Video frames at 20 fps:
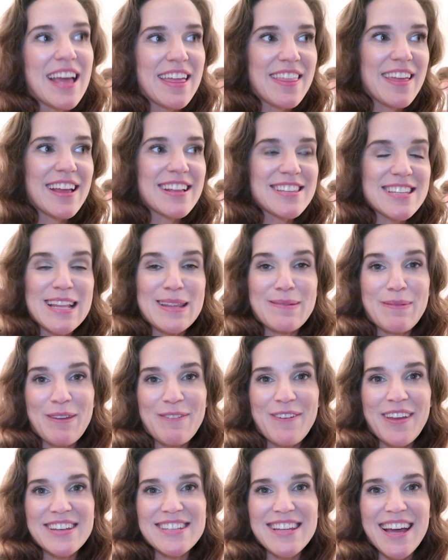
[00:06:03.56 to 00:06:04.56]
is, I think it's gonna be
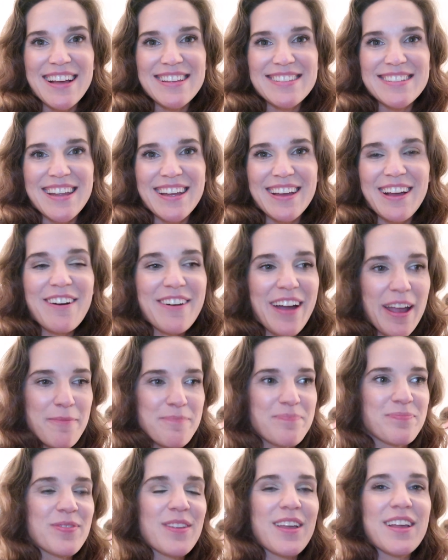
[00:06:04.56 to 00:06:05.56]
fantastic. All right,
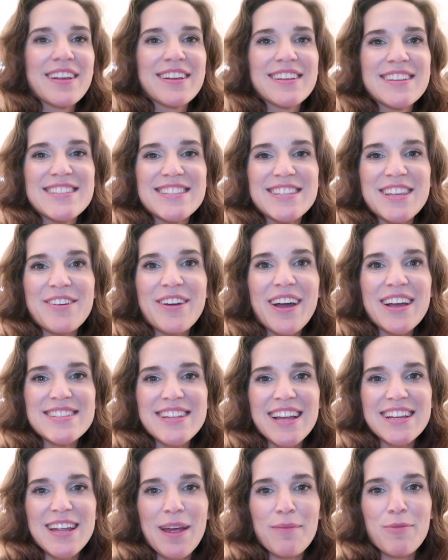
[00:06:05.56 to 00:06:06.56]
see you guys
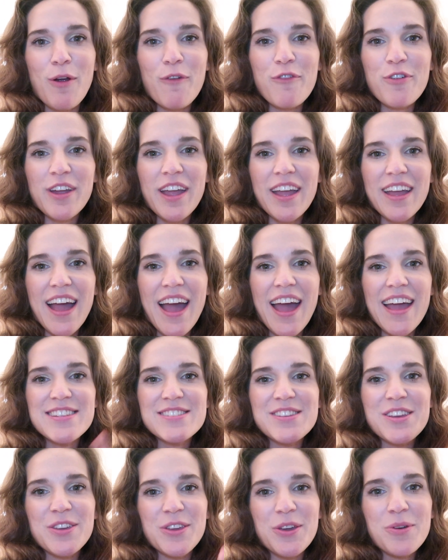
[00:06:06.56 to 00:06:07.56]
next time. Don't forget guys,
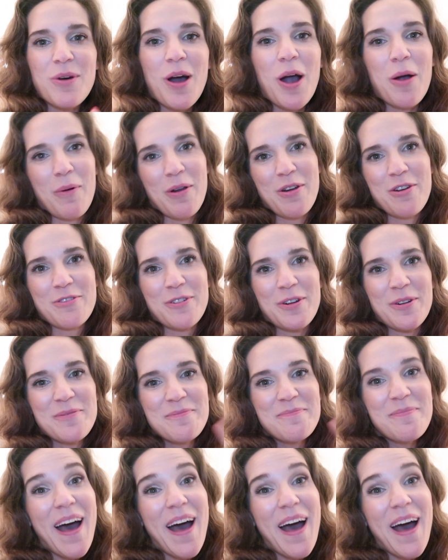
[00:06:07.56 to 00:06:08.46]
you are wonderful.